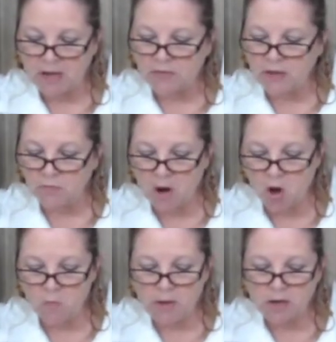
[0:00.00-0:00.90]
The
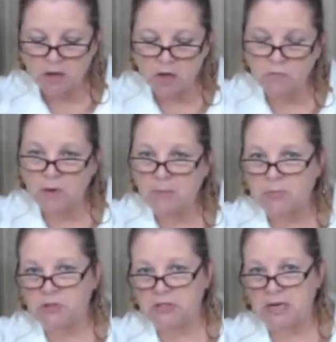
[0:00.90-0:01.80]
robe could
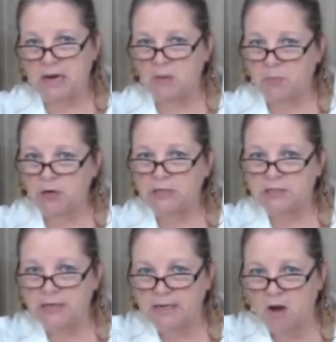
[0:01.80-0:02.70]
represent a
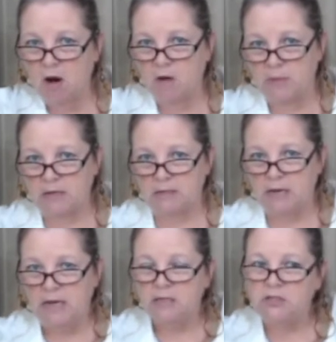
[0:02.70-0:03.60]
priestly garment.
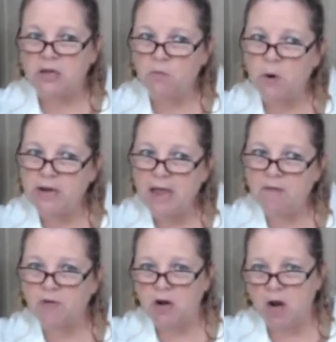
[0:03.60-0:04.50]
See, we
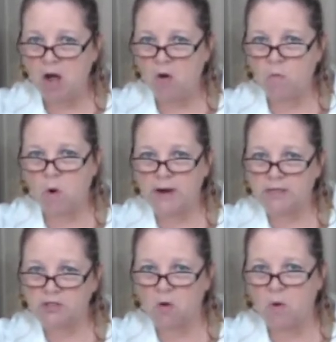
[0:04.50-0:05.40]
never know what
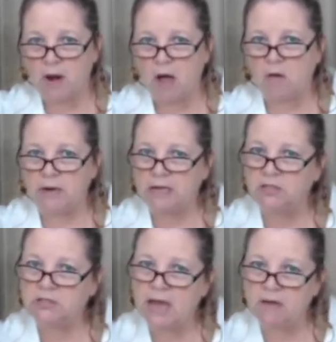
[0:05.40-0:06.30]
is going on
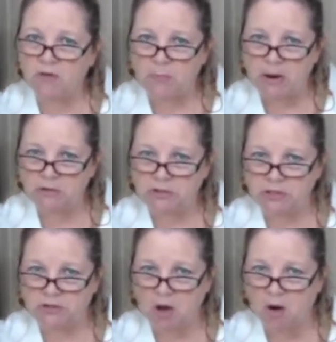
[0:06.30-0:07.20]
inside of a
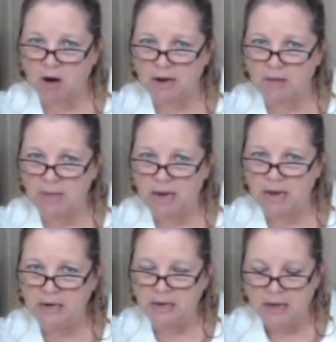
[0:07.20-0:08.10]
person's heart.
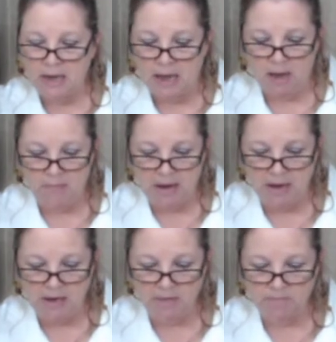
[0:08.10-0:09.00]
Amen?
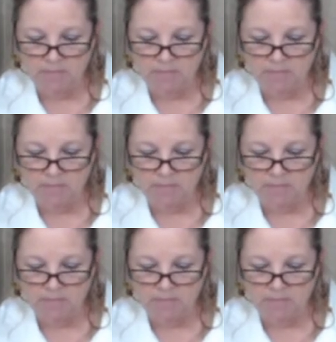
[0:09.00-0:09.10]
Amen?